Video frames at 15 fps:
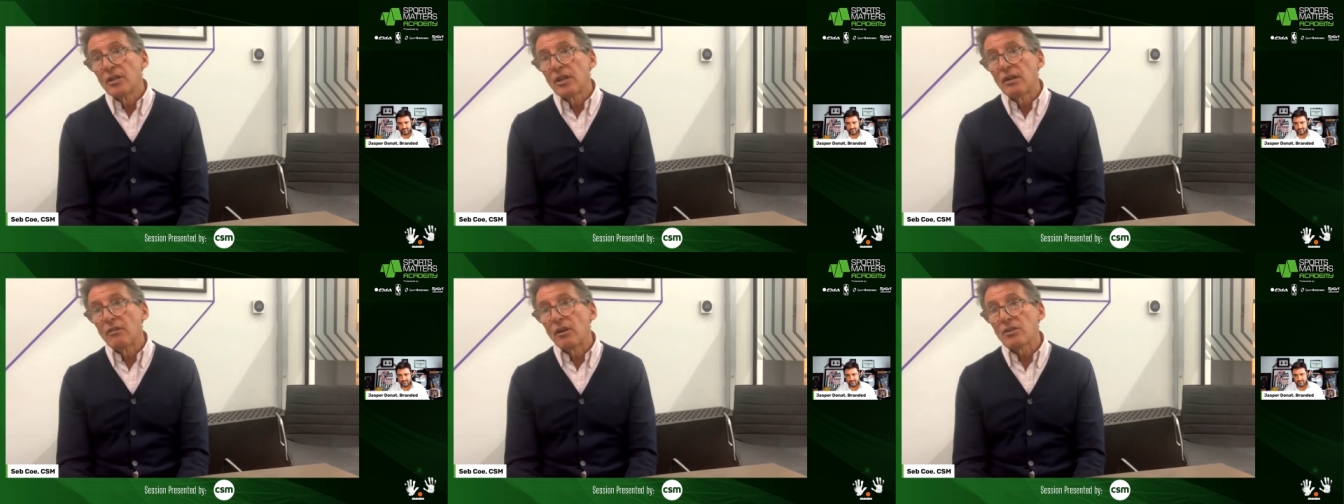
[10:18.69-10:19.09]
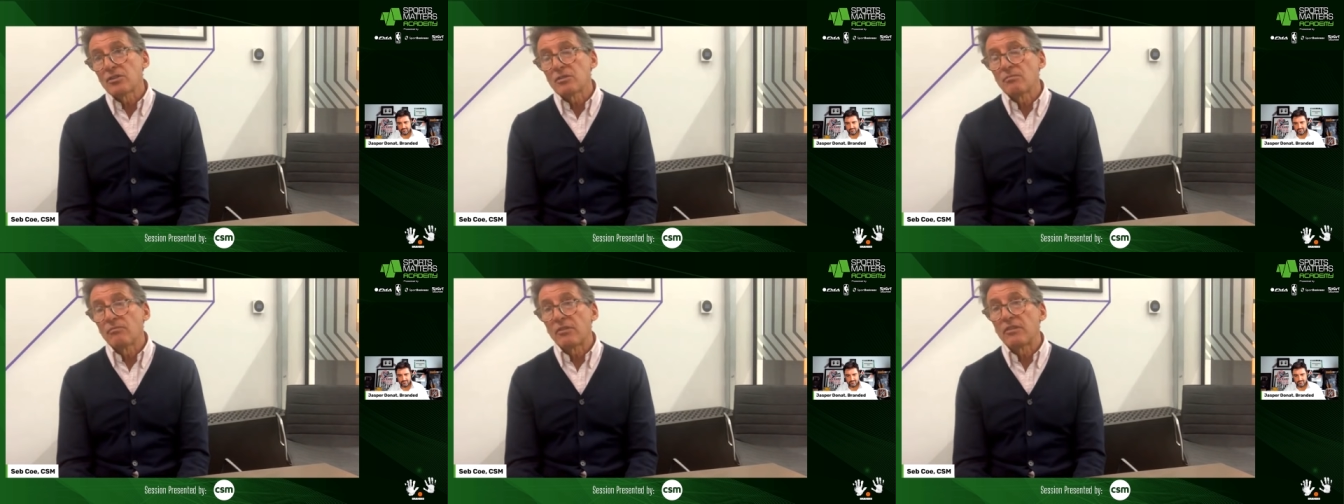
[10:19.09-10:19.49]
there are
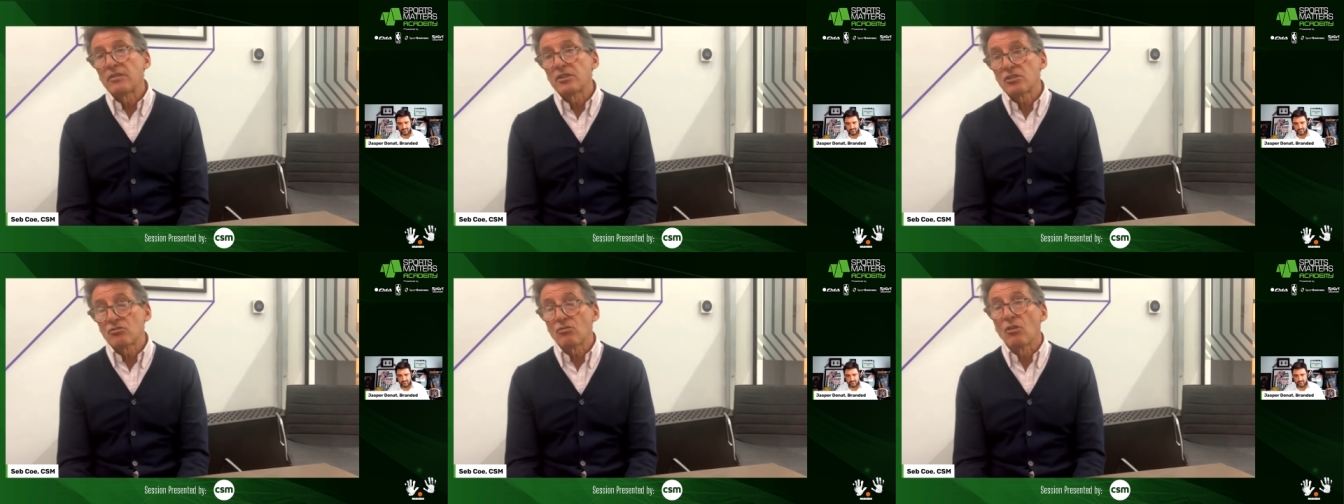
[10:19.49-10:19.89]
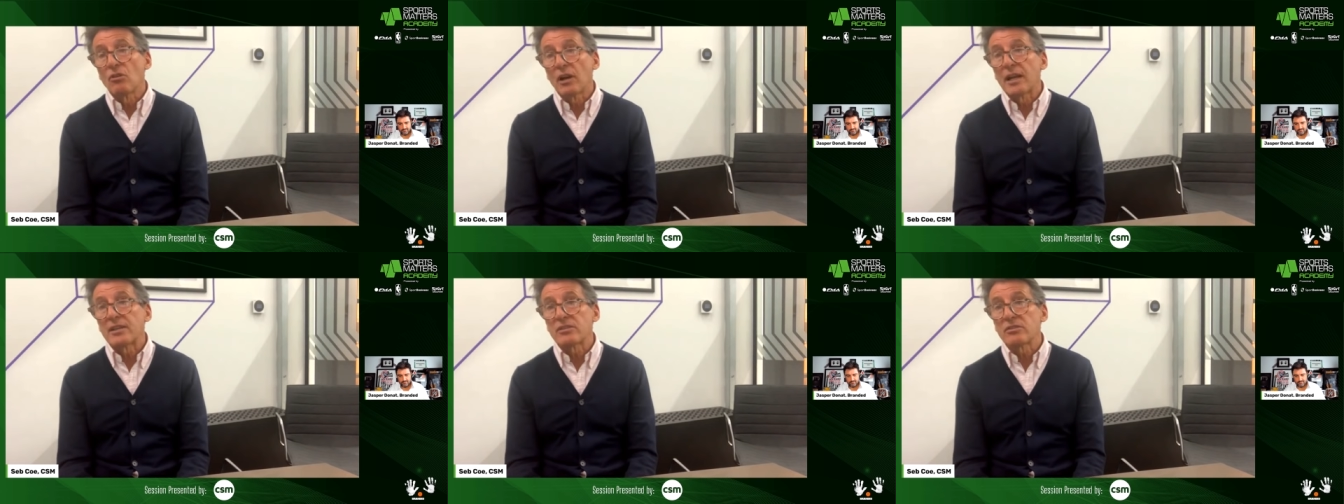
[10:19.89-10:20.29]
some very
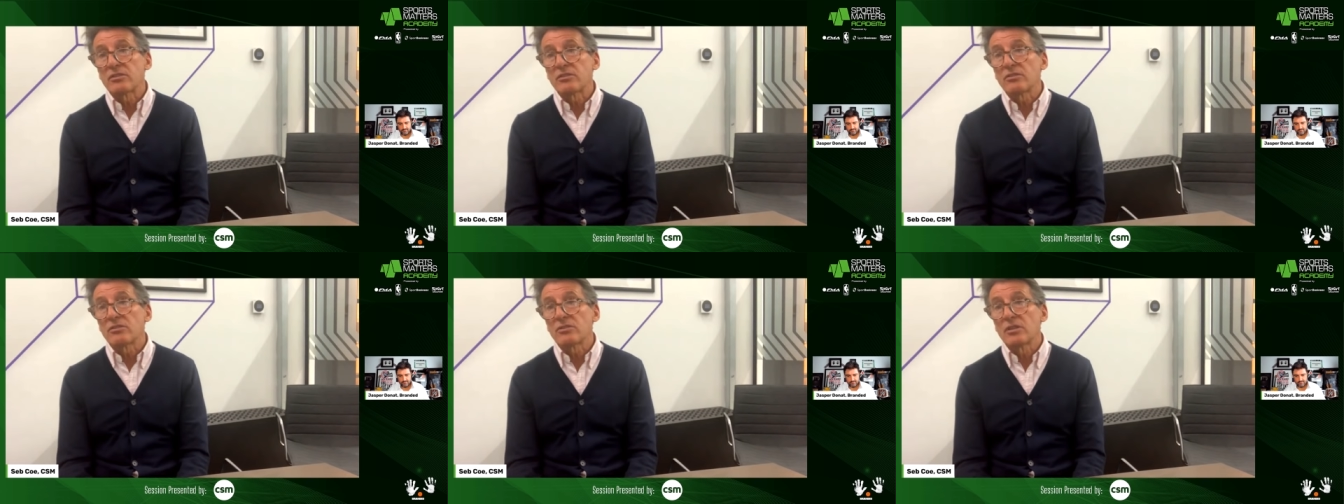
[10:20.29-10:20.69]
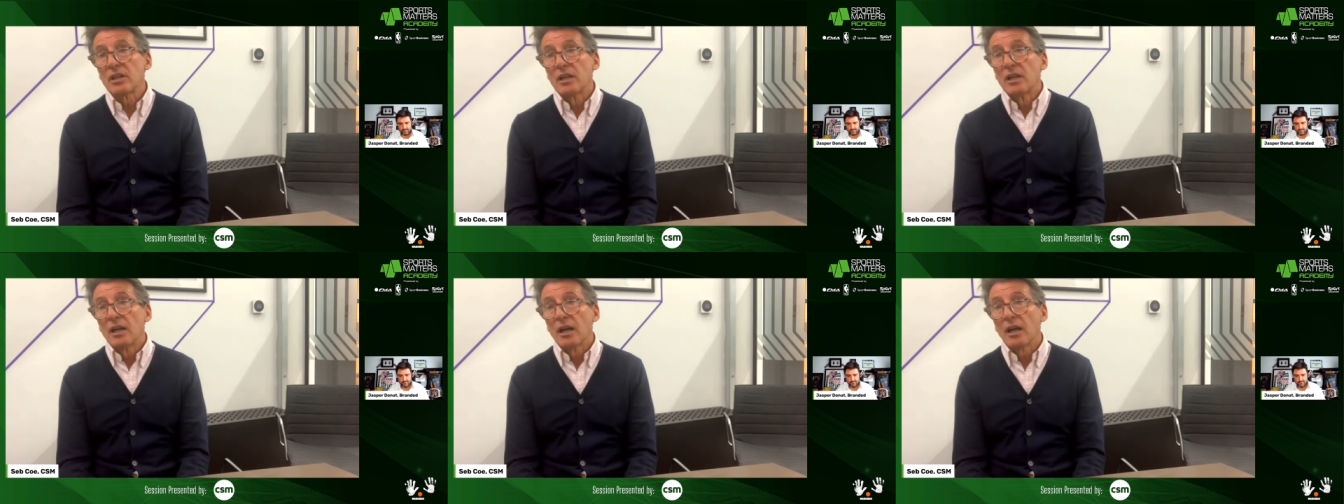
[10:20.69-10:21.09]
strong lessons
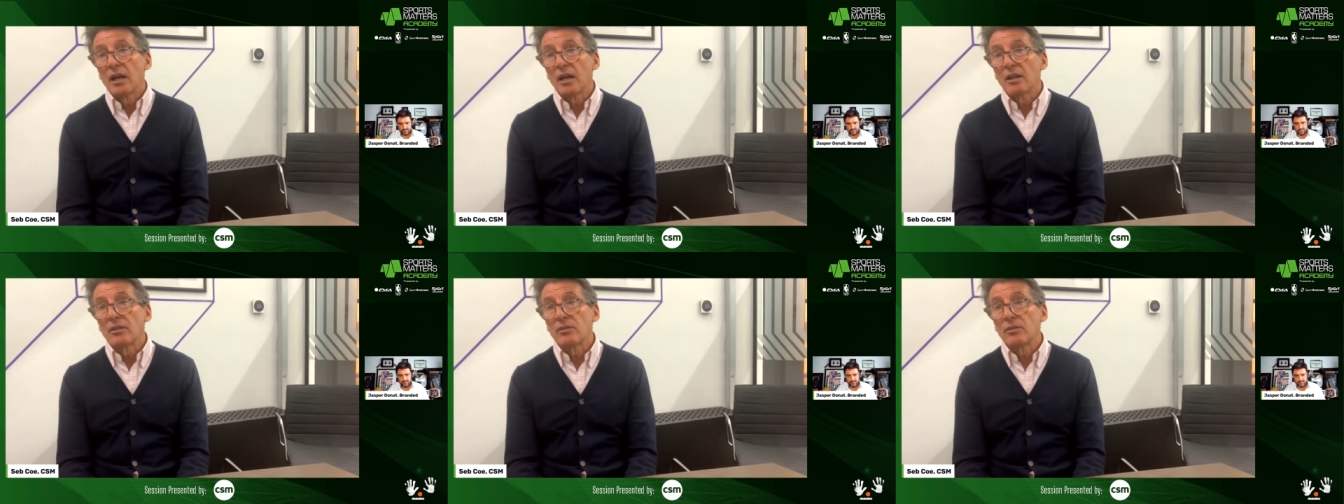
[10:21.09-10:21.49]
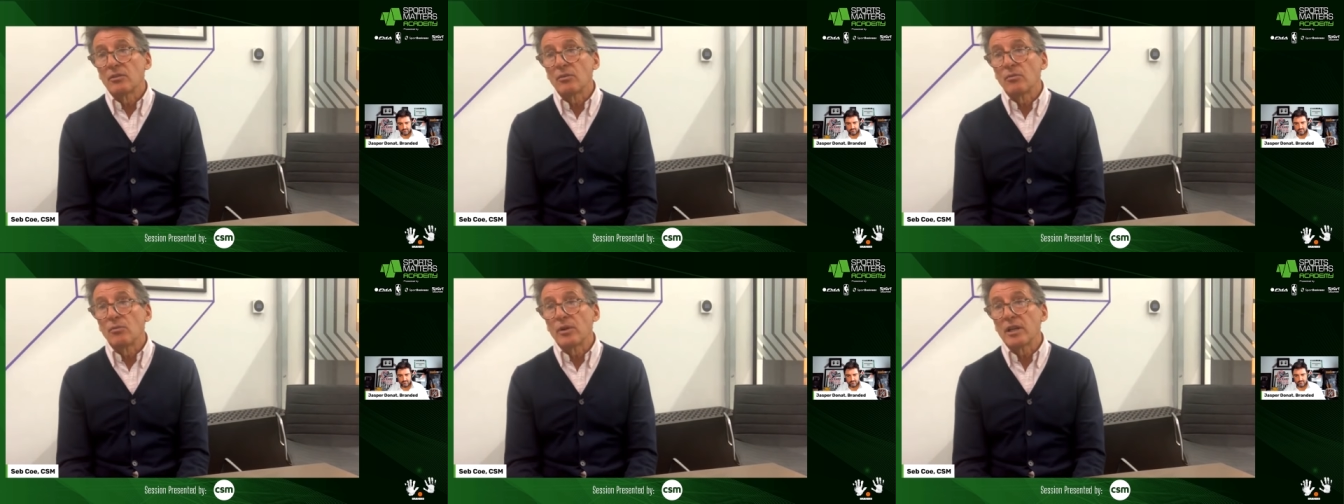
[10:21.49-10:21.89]
uh,
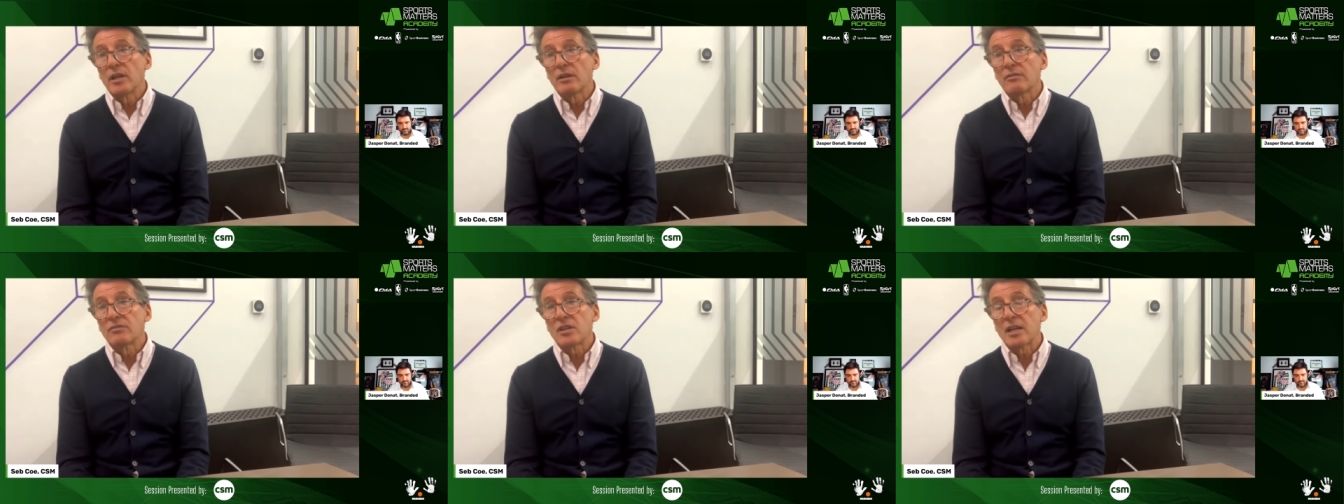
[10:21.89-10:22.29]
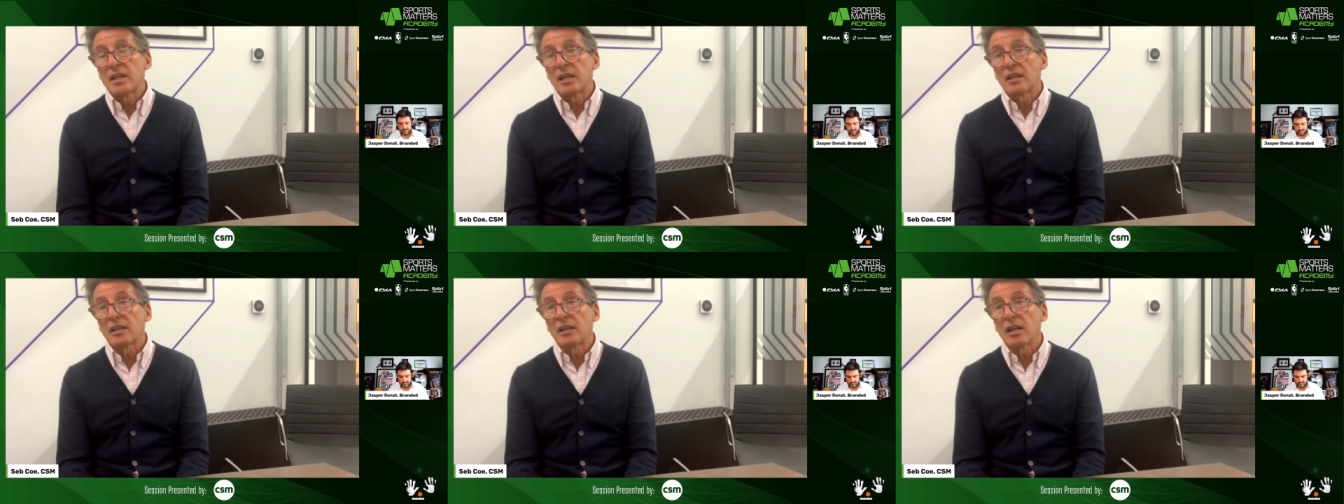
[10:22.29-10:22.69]
that we have taken.